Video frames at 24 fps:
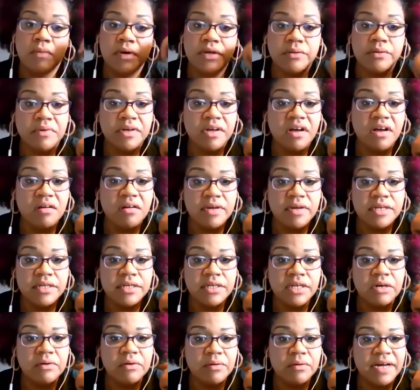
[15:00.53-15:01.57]
What do we
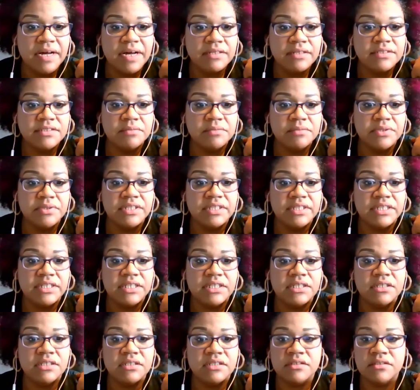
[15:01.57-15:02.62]
already know about
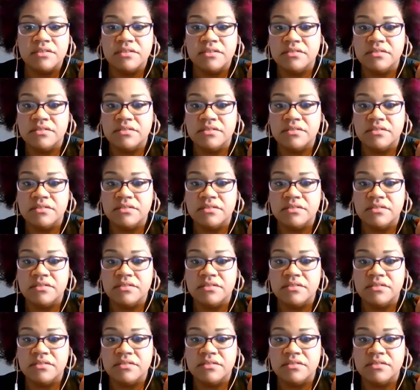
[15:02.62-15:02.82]
stability?